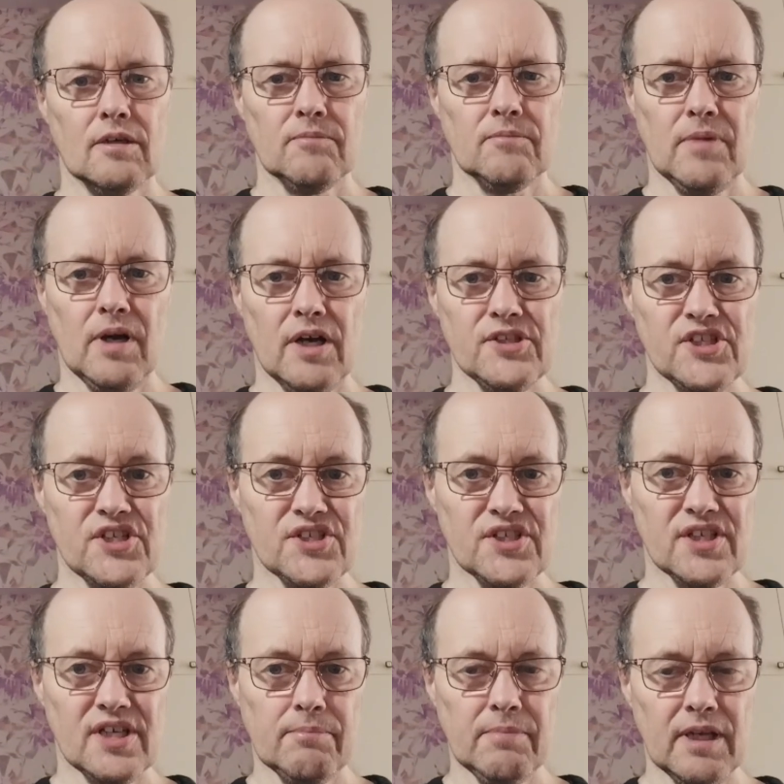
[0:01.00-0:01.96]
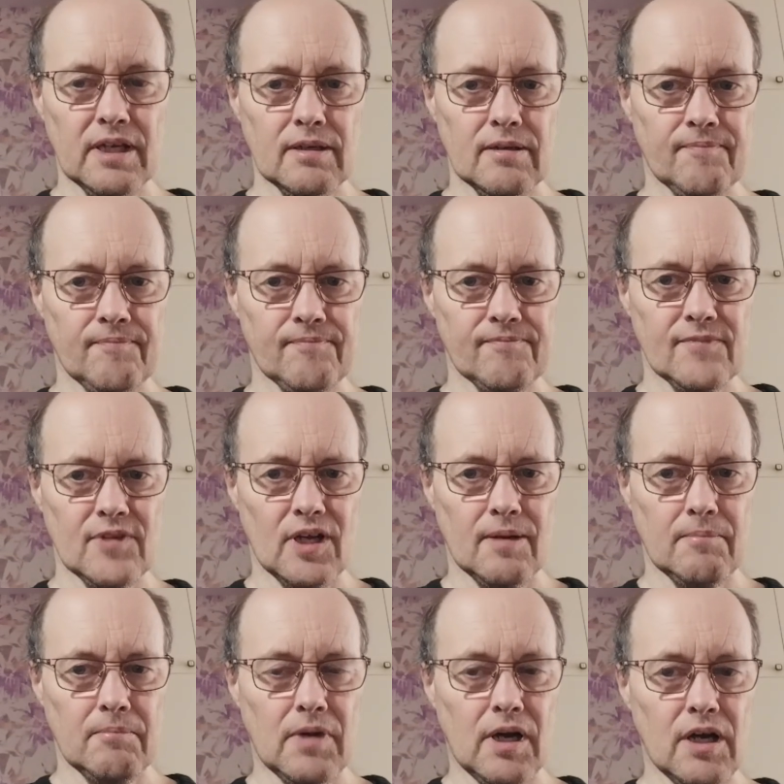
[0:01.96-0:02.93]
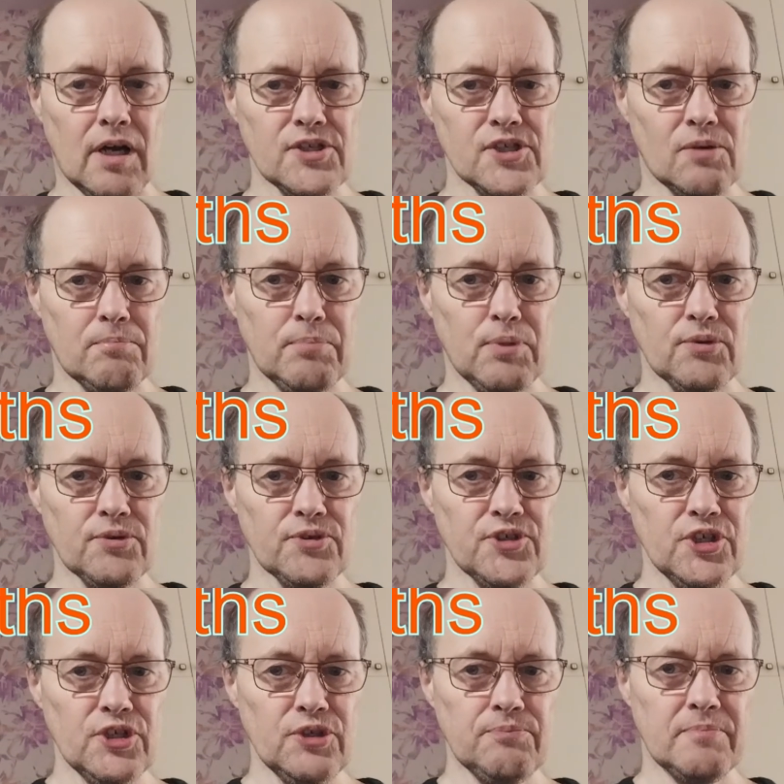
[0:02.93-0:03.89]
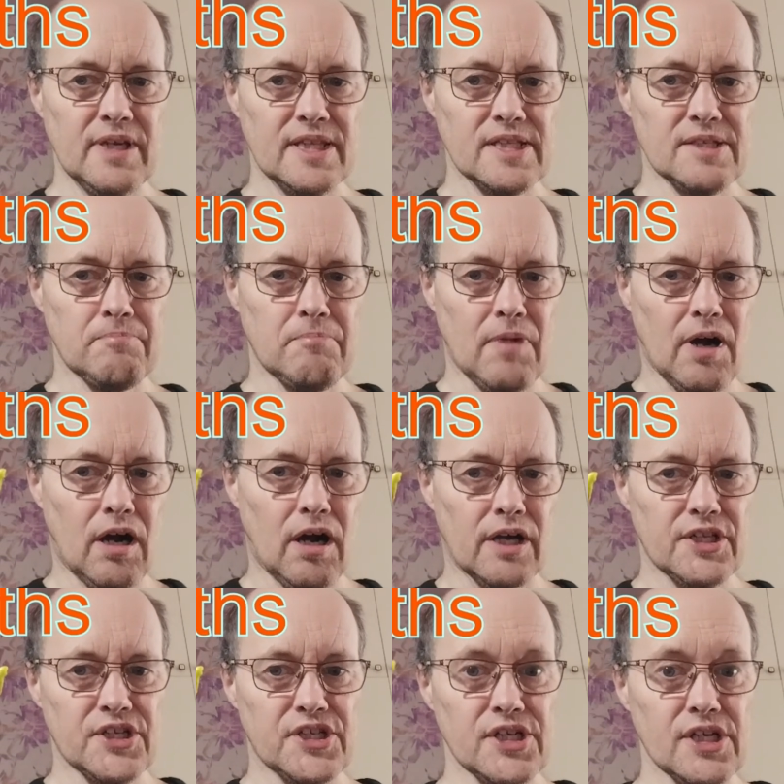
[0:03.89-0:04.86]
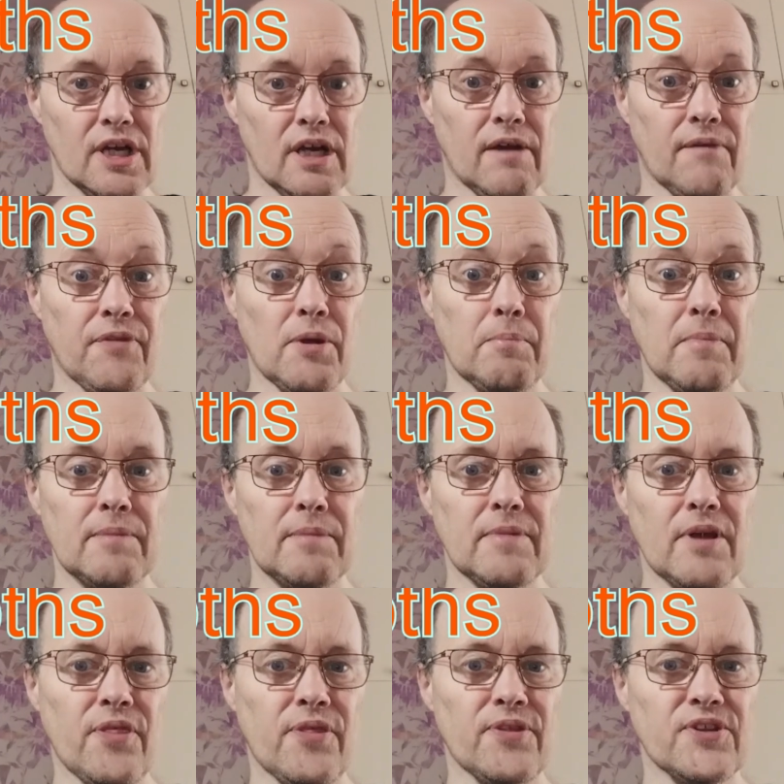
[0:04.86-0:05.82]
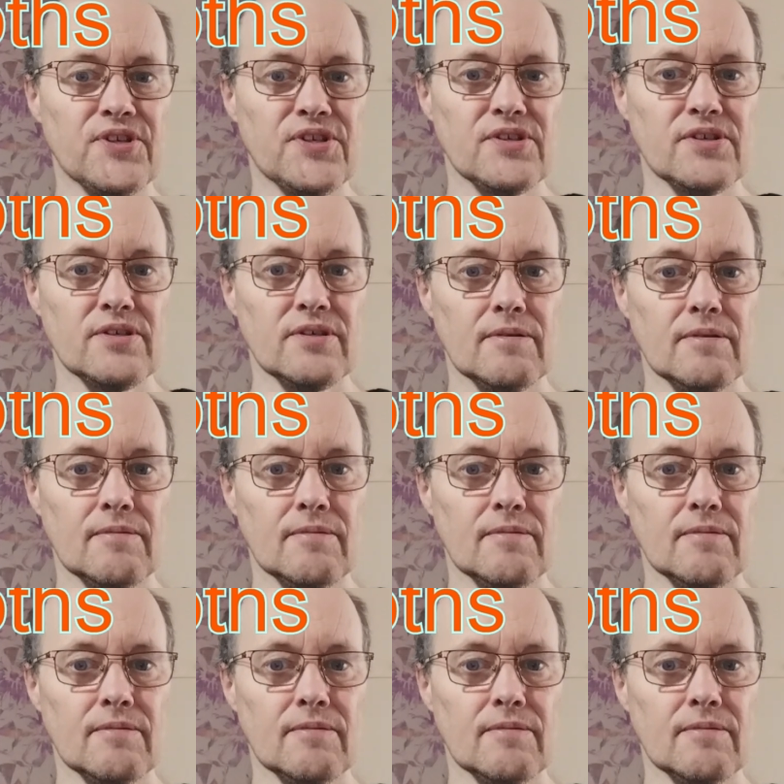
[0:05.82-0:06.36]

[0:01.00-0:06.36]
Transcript: March is coming, and March on BookTube means March of the Mammoths.